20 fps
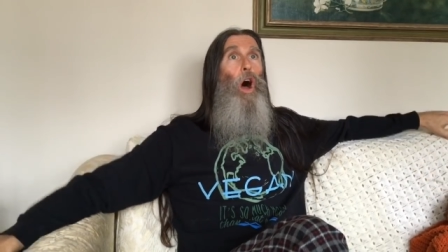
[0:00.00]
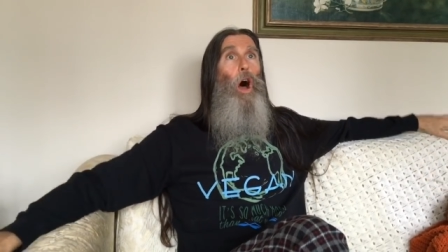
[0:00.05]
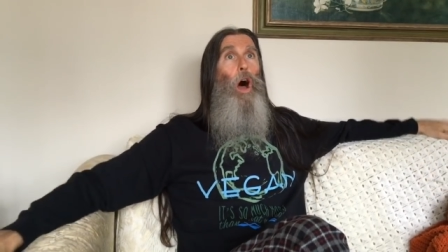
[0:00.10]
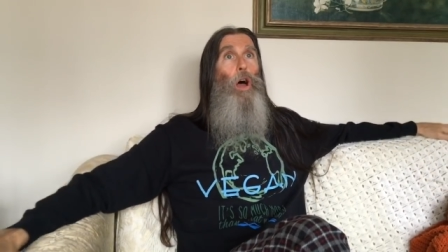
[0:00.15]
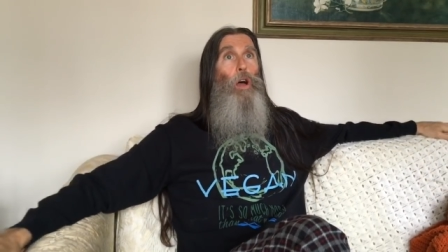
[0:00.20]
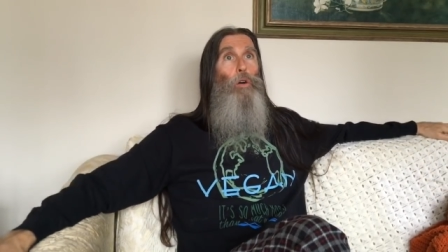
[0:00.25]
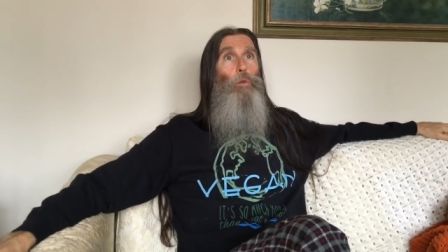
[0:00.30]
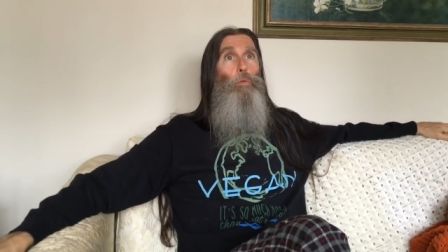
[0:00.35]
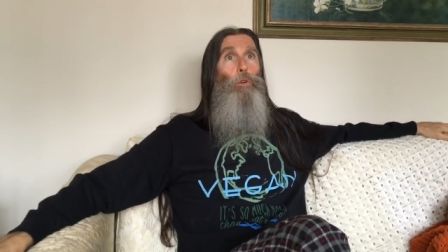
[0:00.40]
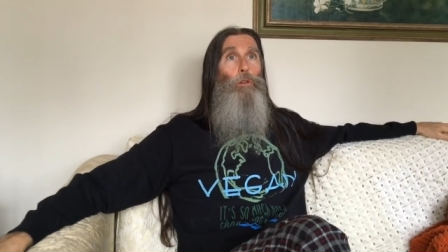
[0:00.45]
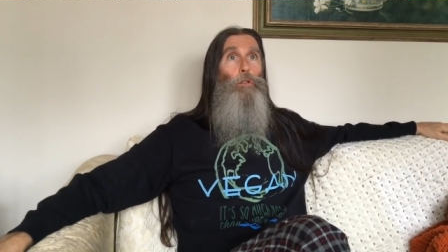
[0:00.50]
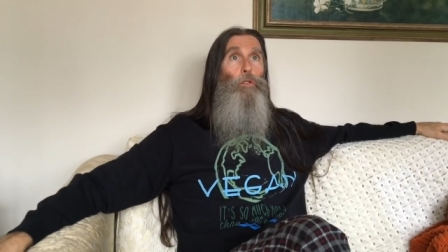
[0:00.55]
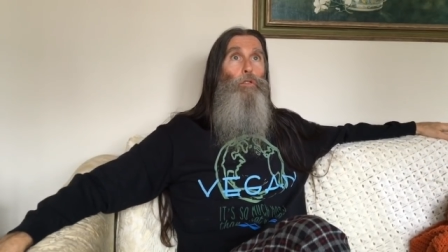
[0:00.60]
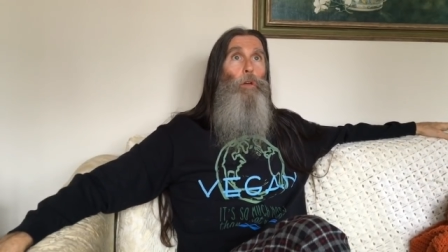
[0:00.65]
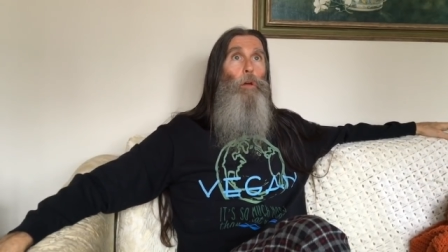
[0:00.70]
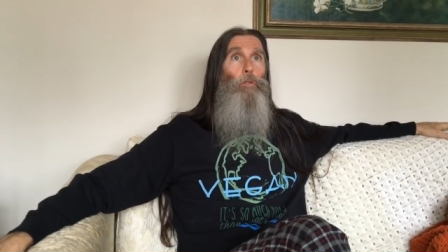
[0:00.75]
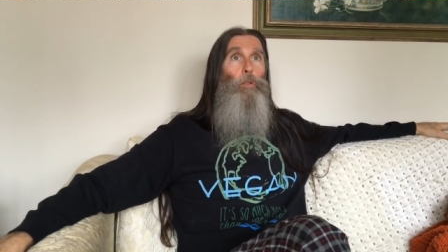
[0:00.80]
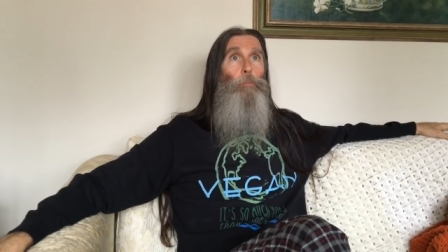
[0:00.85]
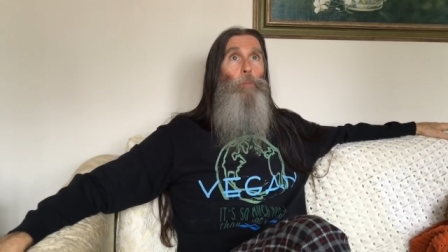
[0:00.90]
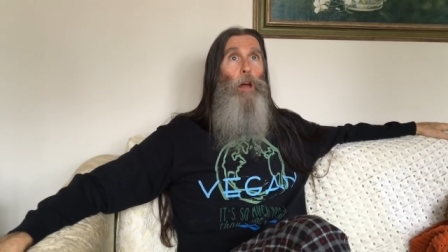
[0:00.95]
"Hey, what does
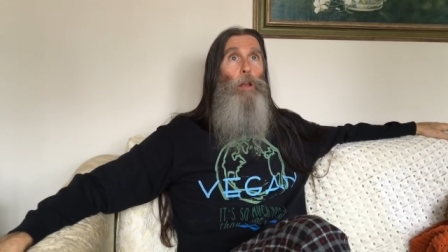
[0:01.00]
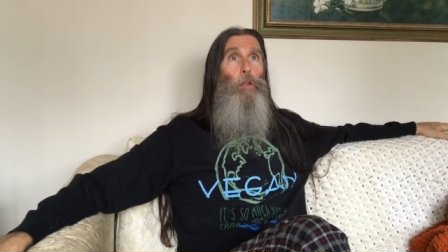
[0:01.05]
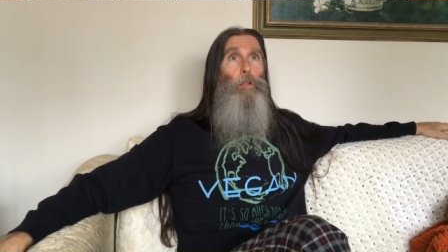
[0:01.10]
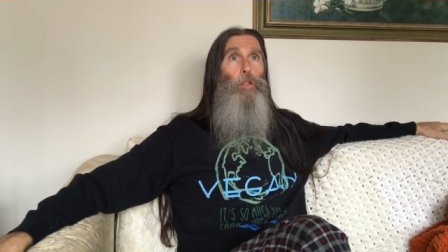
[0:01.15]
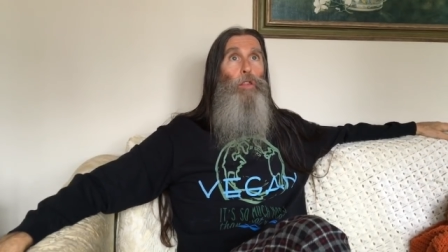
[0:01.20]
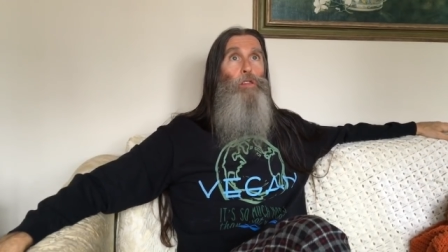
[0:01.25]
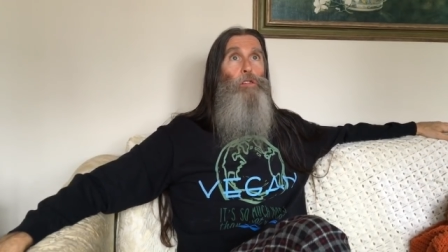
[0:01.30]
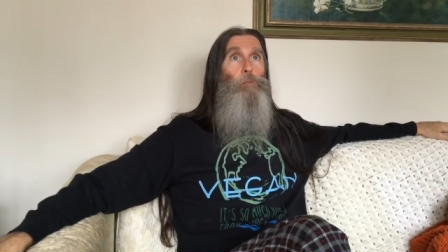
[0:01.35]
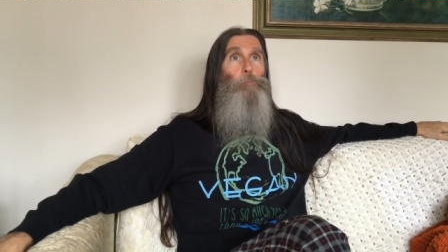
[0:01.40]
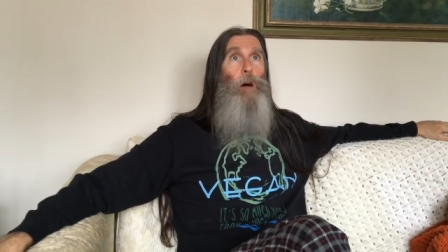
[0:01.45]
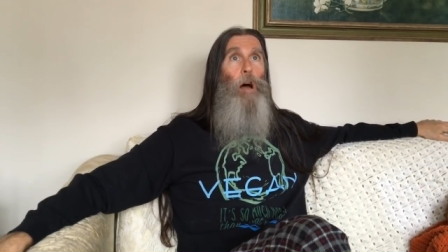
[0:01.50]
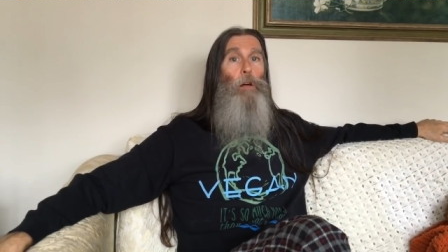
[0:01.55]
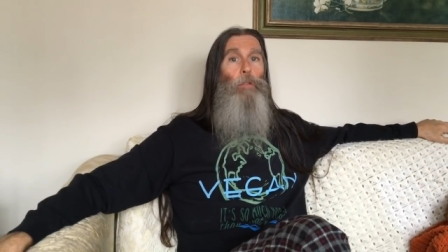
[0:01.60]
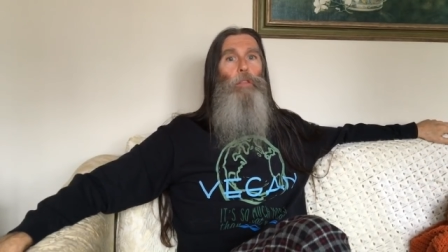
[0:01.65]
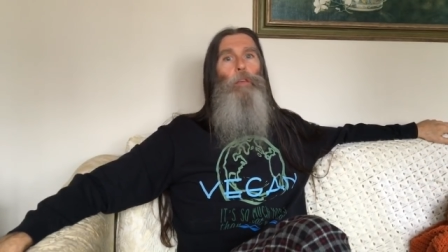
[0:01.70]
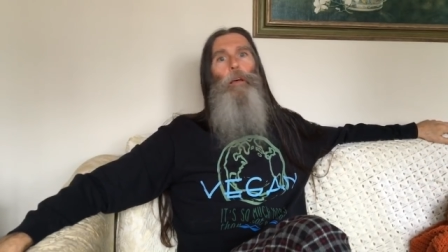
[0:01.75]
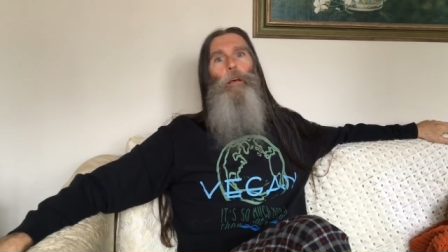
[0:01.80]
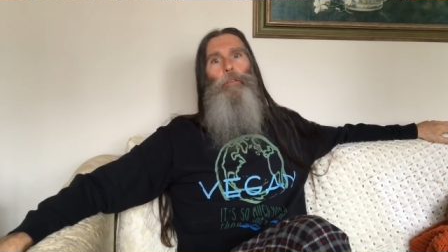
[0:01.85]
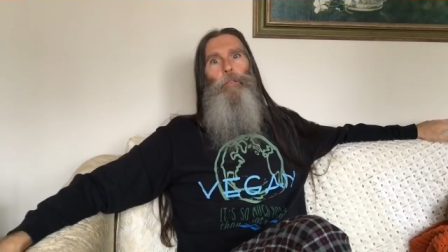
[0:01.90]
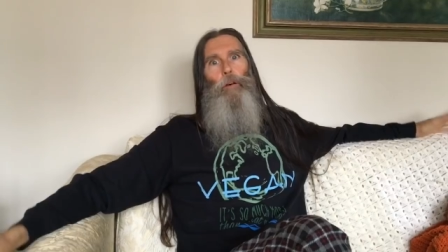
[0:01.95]
everybody think
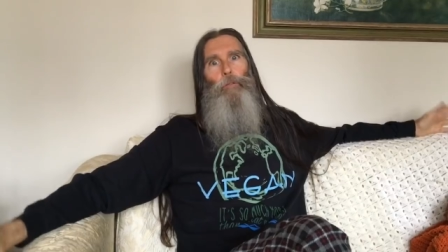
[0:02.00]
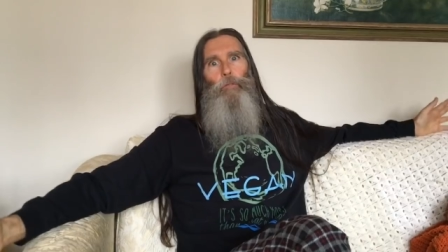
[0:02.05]
about this?"